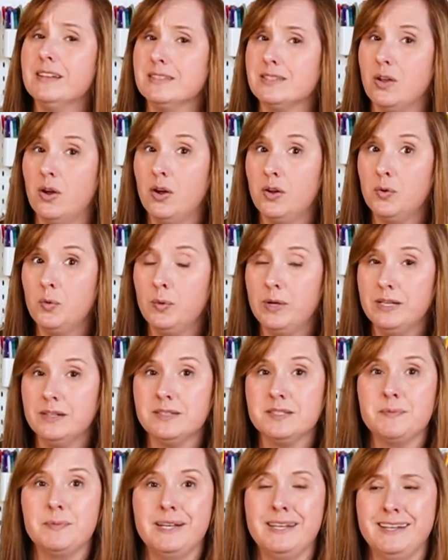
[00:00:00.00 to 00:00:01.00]
It's on
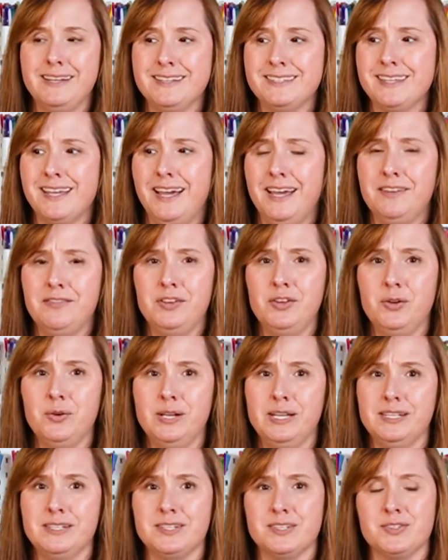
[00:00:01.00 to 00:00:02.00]
wheels, but it is kind of
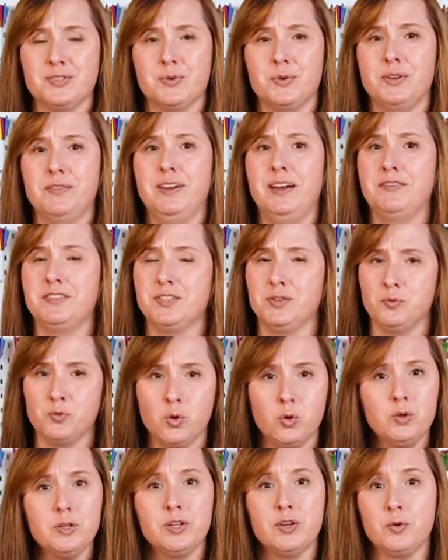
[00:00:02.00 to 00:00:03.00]
annoying to sort of have to
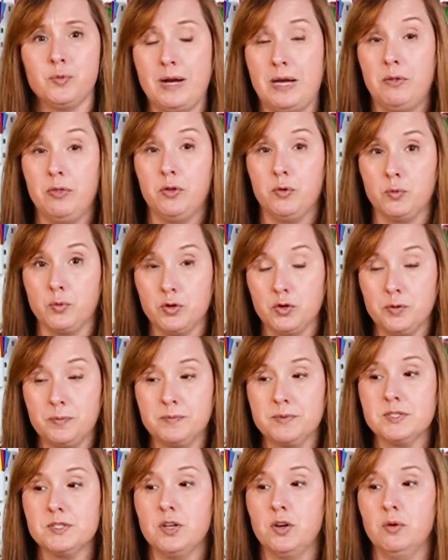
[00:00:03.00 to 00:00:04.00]
roll it around the
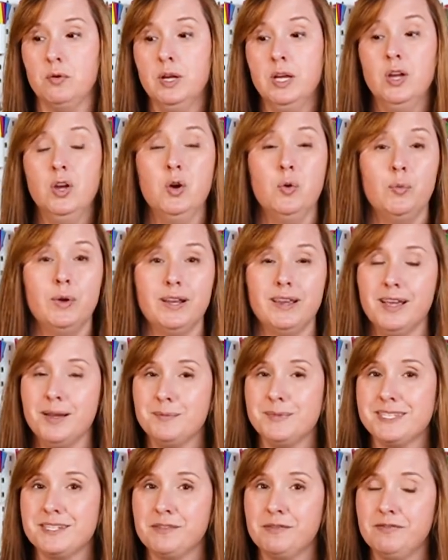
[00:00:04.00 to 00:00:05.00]
room. So when it
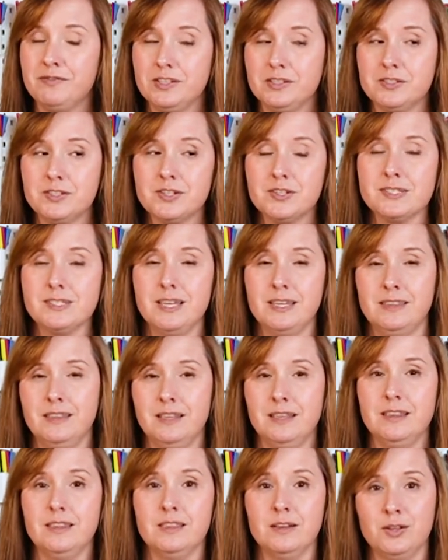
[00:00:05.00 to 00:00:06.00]
comes to filters, I
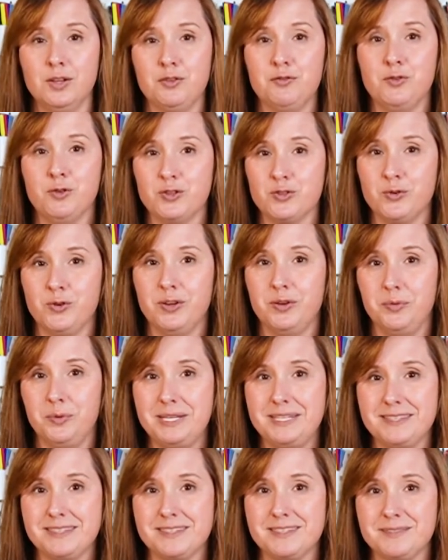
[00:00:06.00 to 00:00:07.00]
think the Glowforge Aura
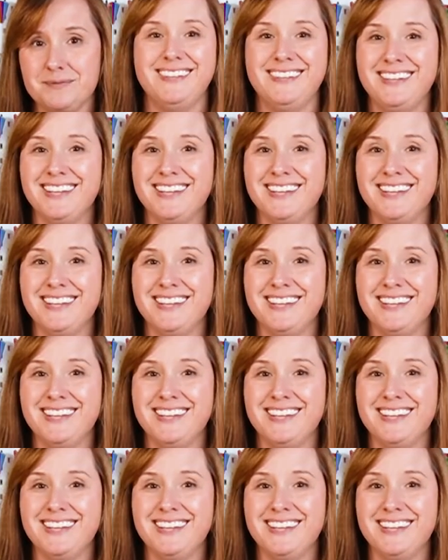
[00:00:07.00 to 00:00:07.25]
wins.